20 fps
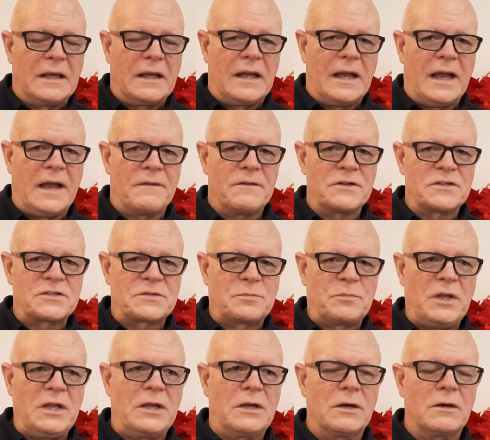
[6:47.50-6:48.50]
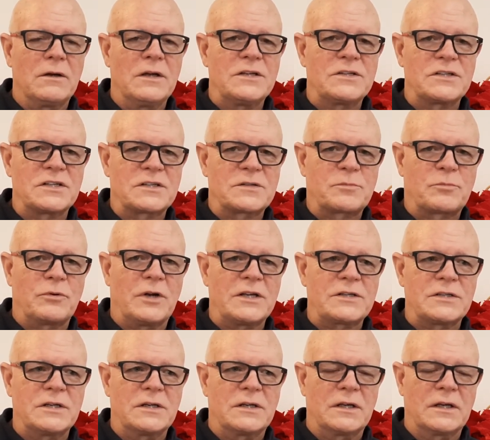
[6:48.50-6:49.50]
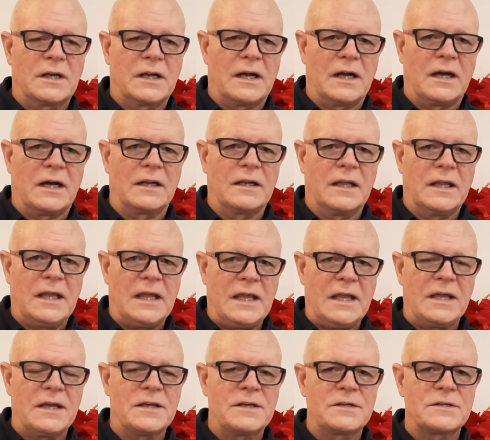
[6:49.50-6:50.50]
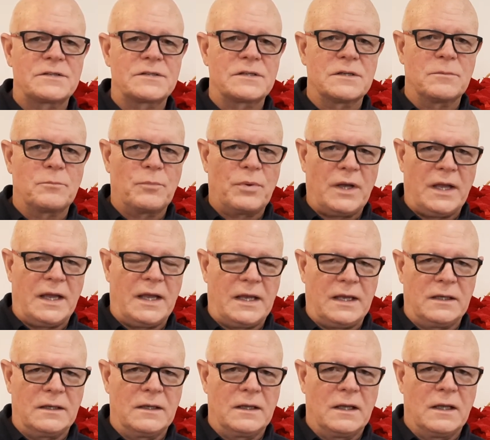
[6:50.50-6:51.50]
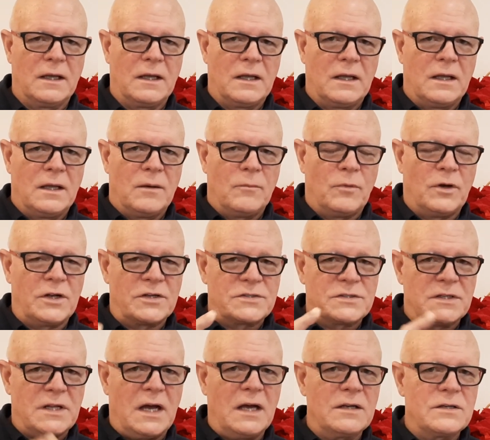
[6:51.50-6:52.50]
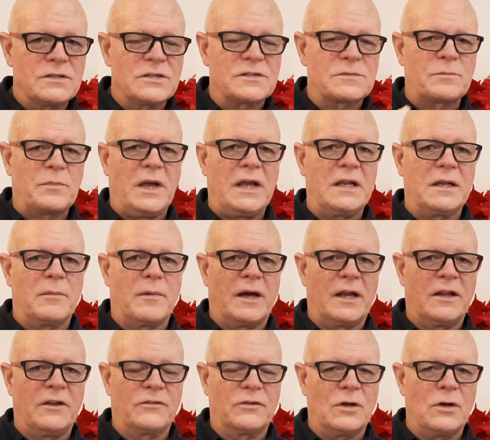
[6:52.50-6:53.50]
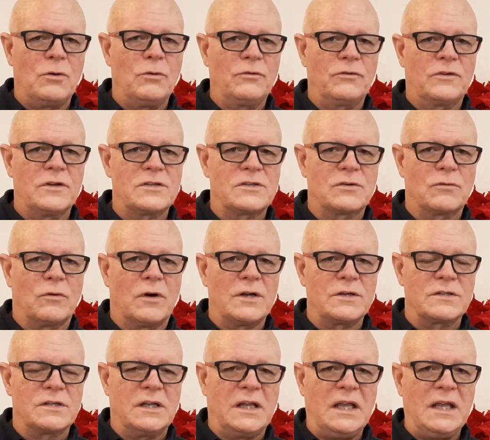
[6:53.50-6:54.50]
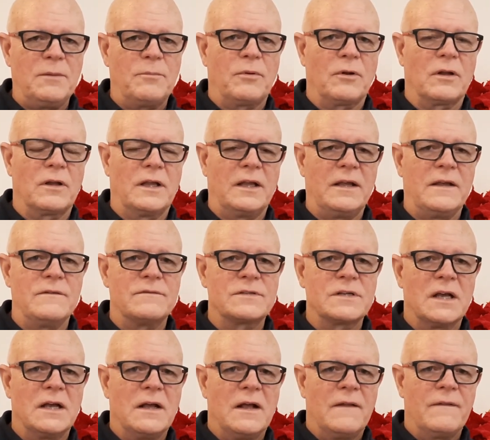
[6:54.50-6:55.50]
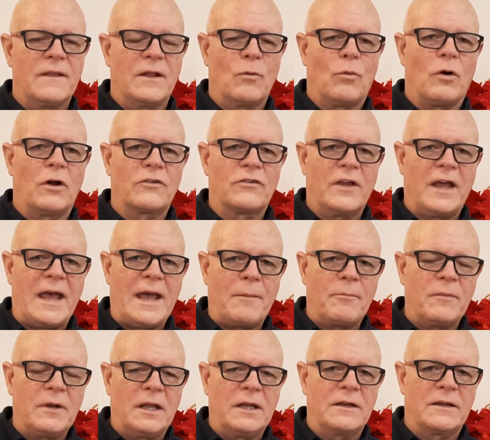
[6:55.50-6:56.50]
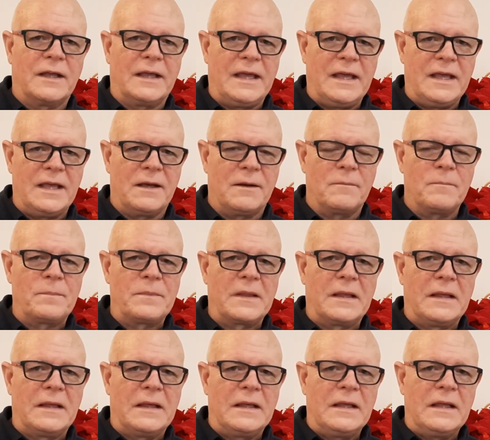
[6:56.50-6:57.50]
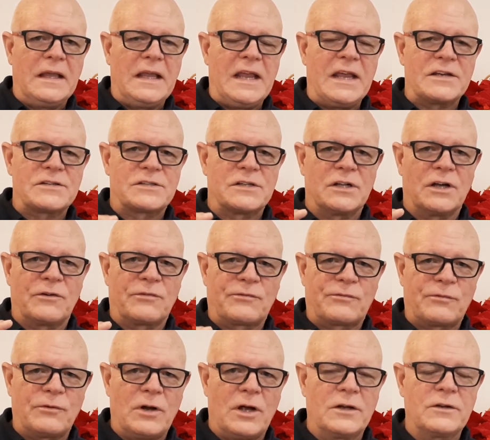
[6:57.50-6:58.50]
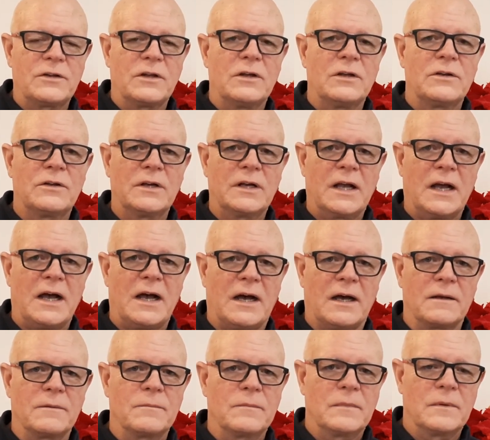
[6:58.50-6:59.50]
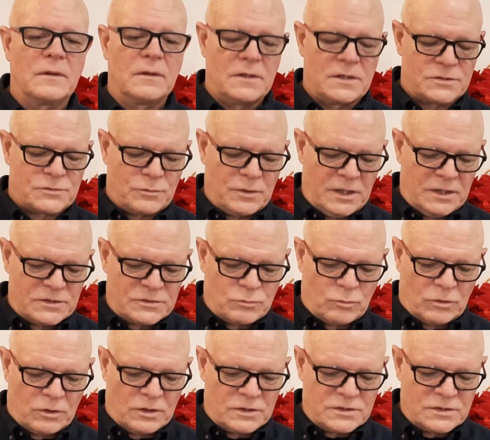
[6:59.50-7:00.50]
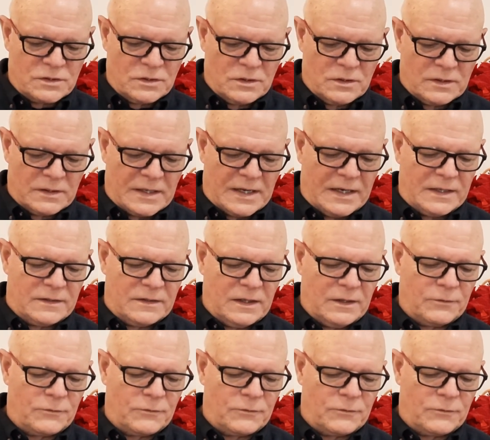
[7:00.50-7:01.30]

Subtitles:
and the speaker is expressing to God his pain. But it's not just pain about his own situation. He believes that what's happening to him is an affront to God. Let's read his words, 19